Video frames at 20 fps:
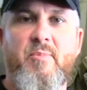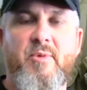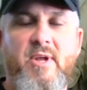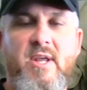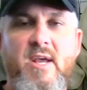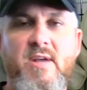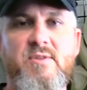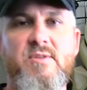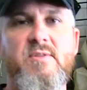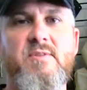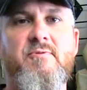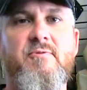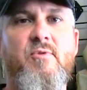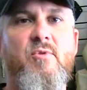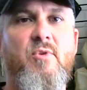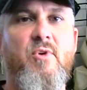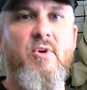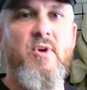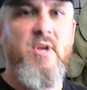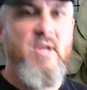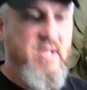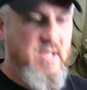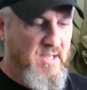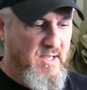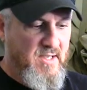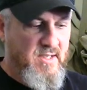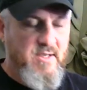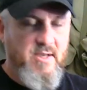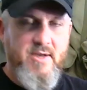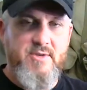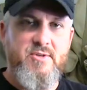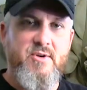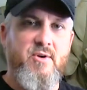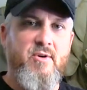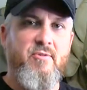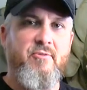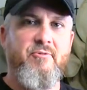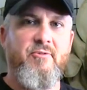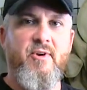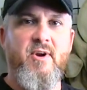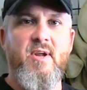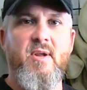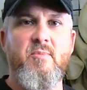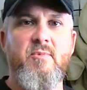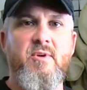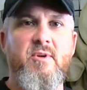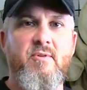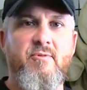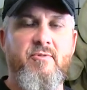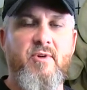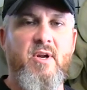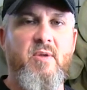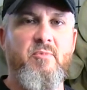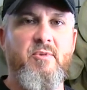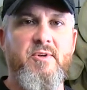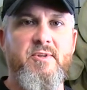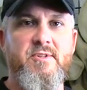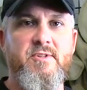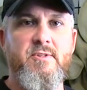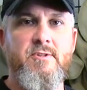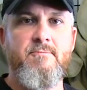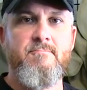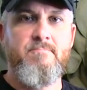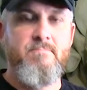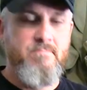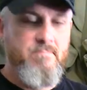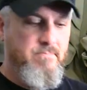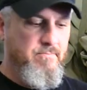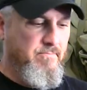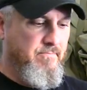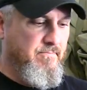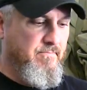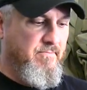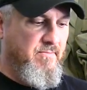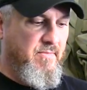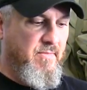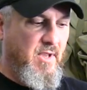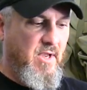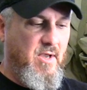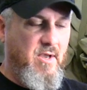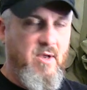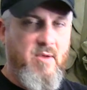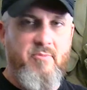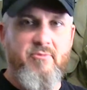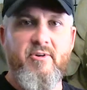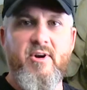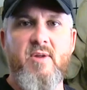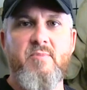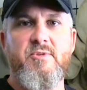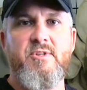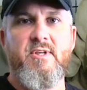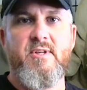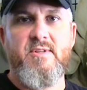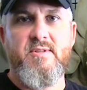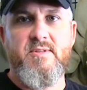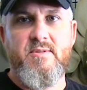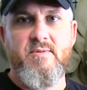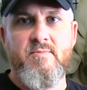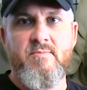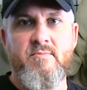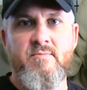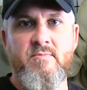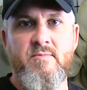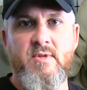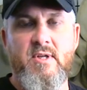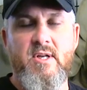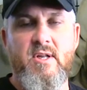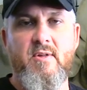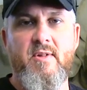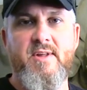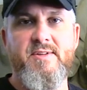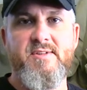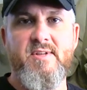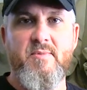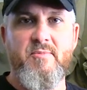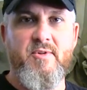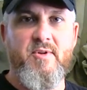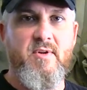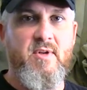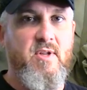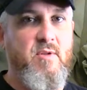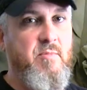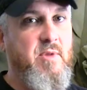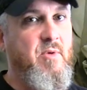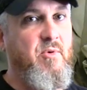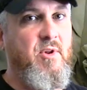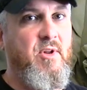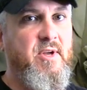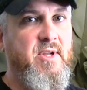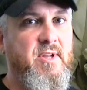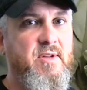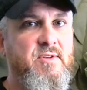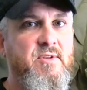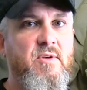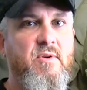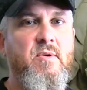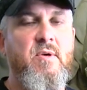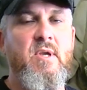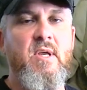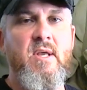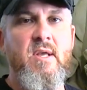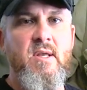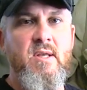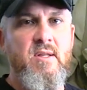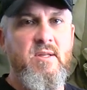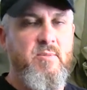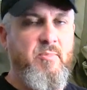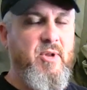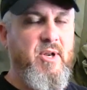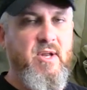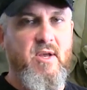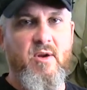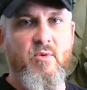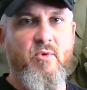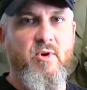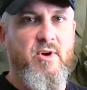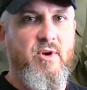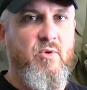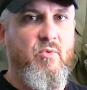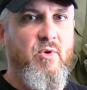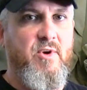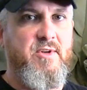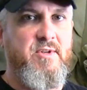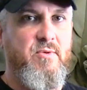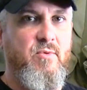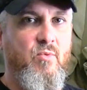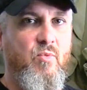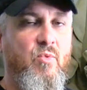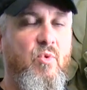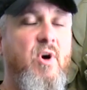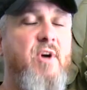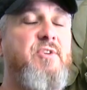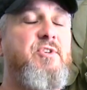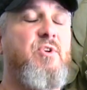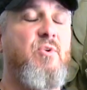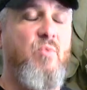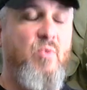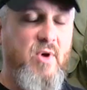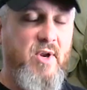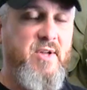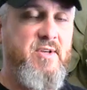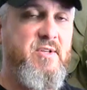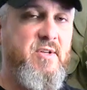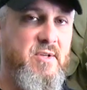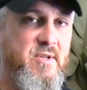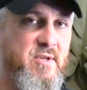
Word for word: applications for internal frame, frameless, uh, frame sheets. You know, that's something that you may want to look into depending on what, you want, what you're wanting to